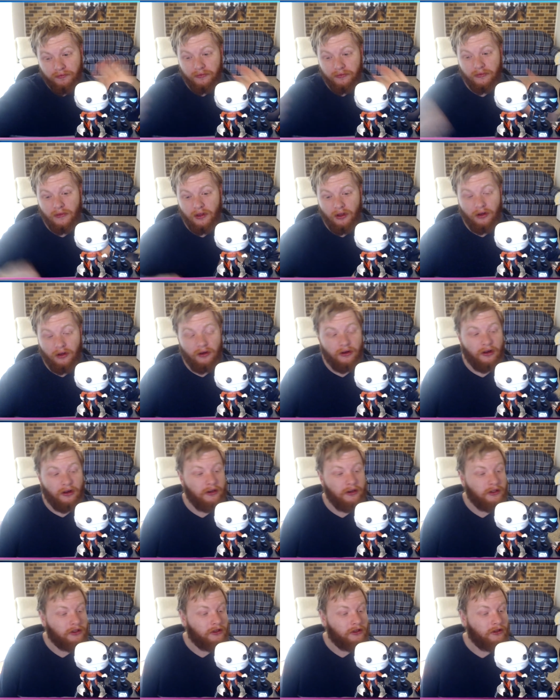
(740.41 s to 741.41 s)
you're
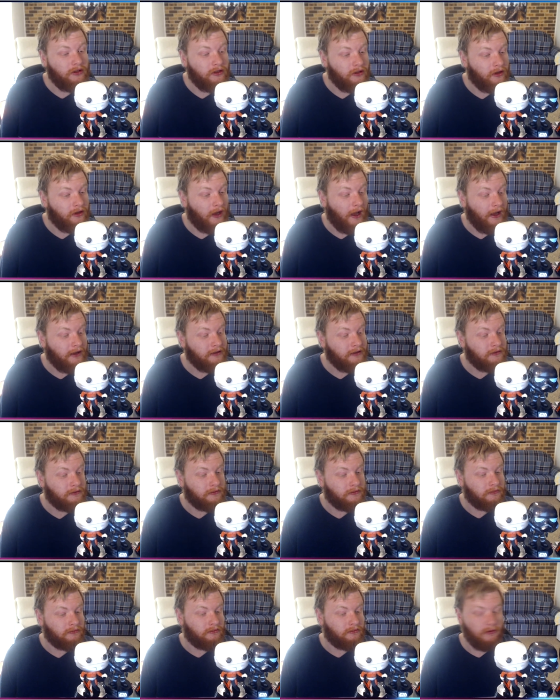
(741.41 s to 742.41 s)
gonna do and
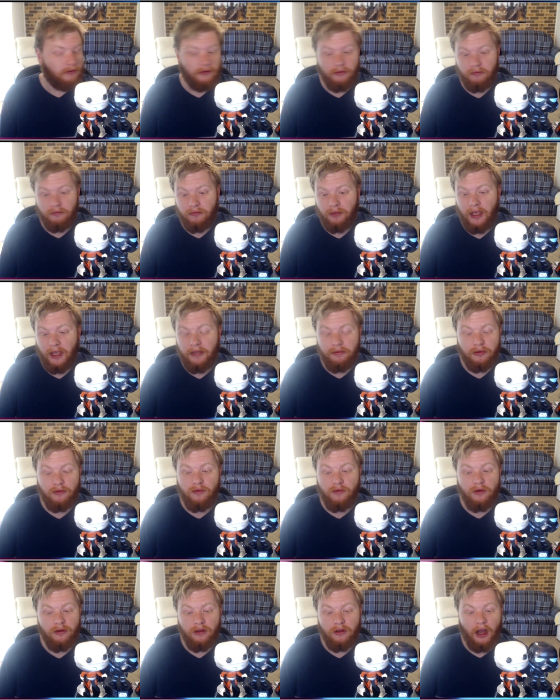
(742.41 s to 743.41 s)
people
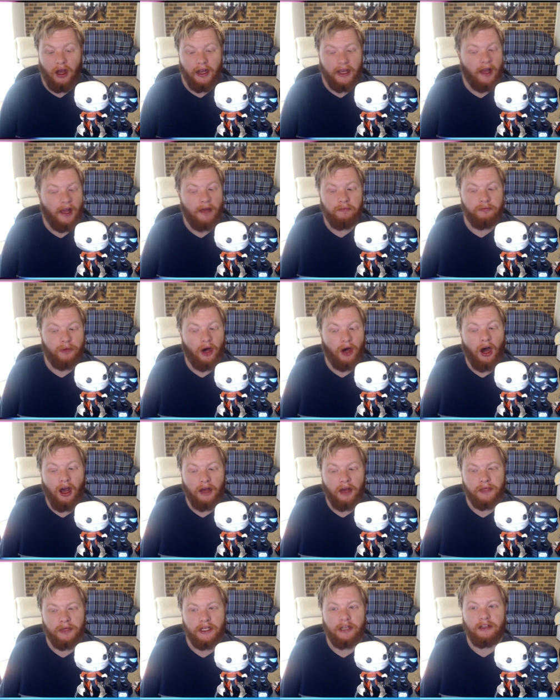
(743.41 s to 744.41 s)
will like it and buy
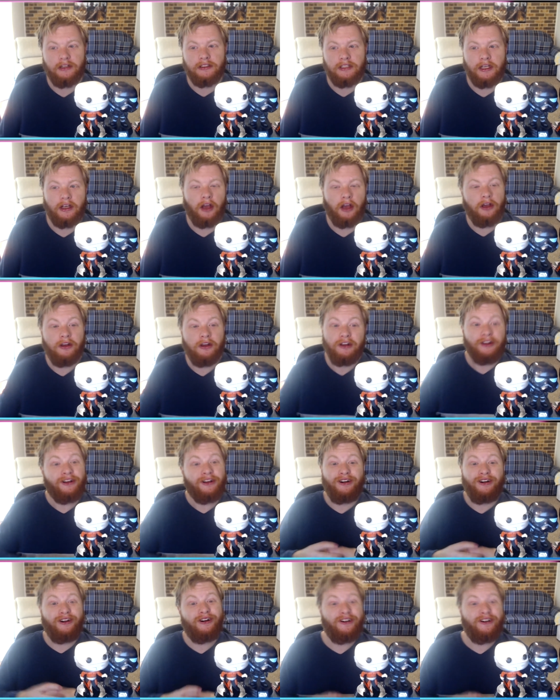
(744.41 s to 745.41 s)
because they go,
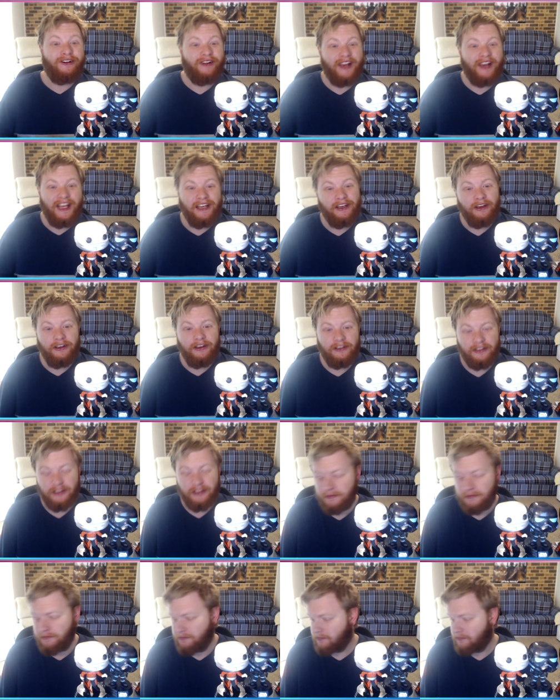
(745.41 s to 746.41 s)
oh, EU.
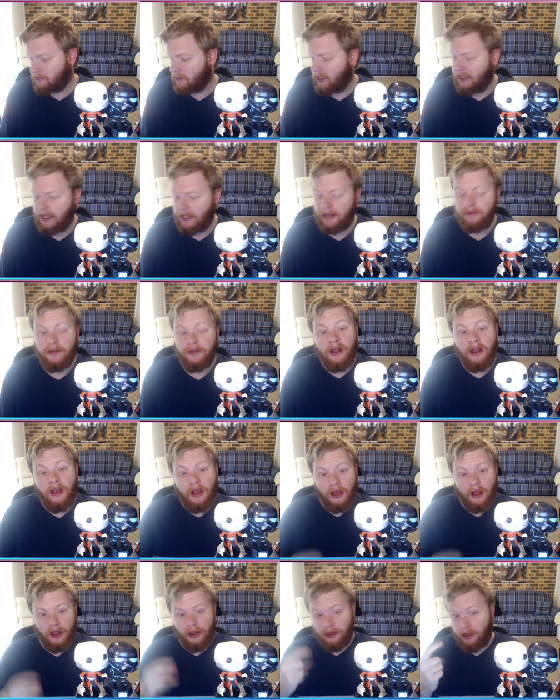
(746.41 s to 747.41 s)
But yeah.
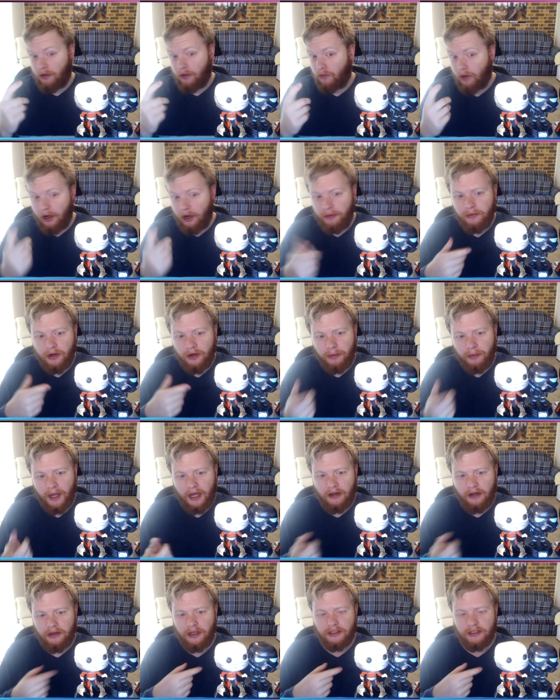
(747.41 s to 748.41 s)
The rumour
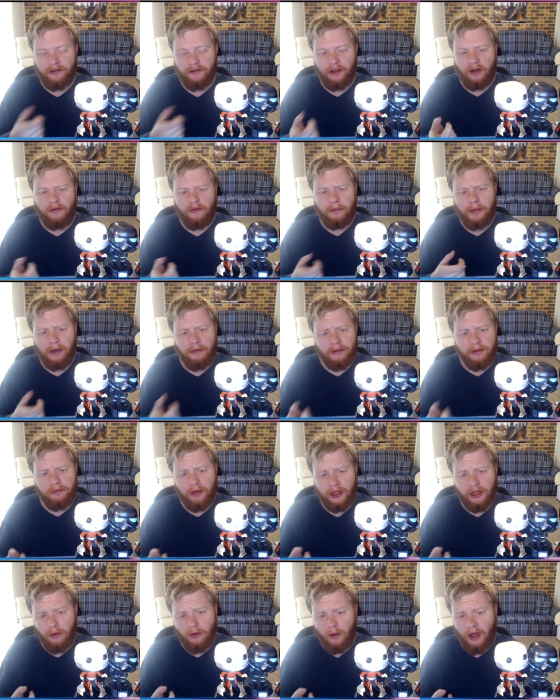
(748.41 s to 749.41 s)
about Knights of the Old Republic, by
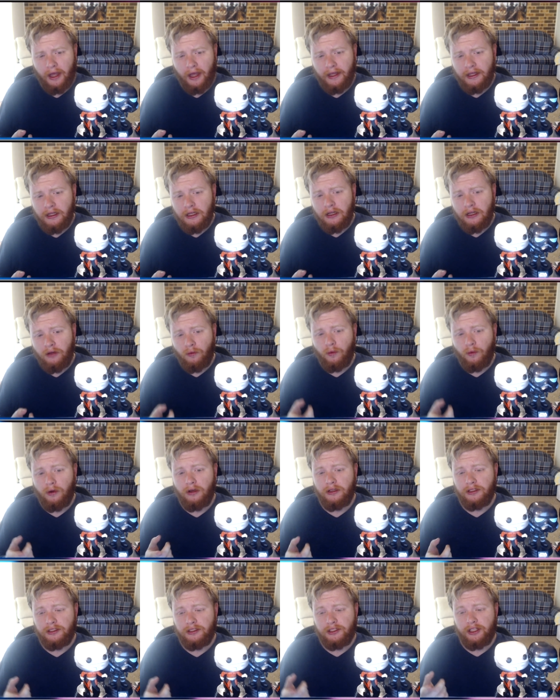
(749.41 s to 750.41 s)
the way,
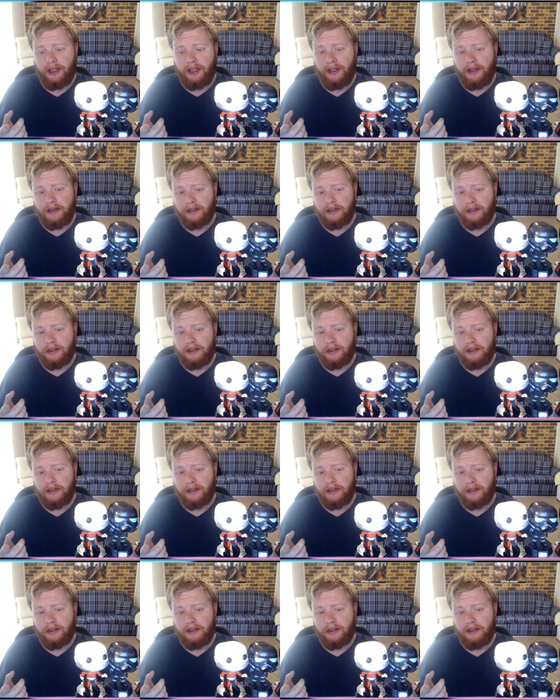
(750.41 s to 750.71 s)
was that